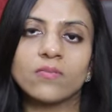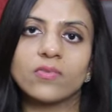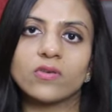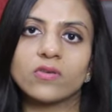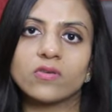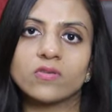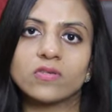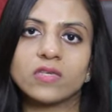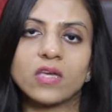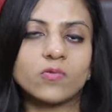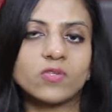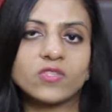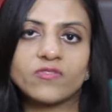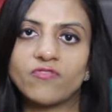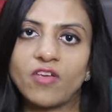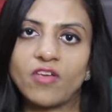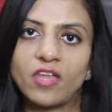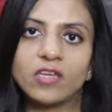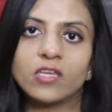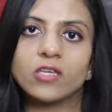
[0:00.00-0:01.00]
because I was
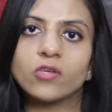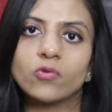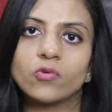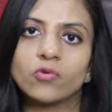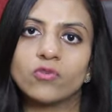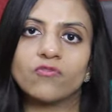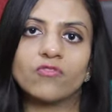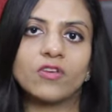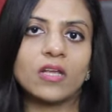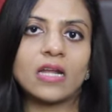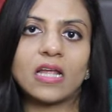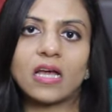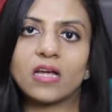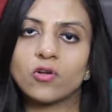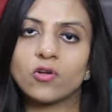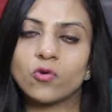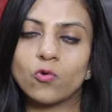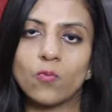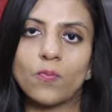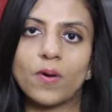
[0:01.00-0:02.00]
very new to the field, I
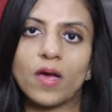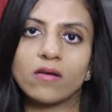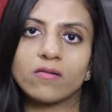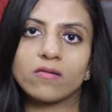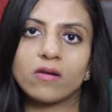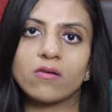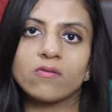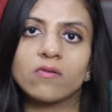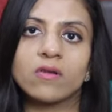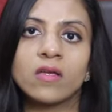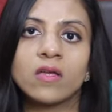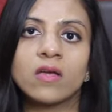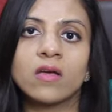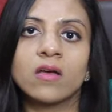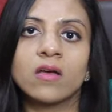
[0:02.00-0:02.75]
had no background.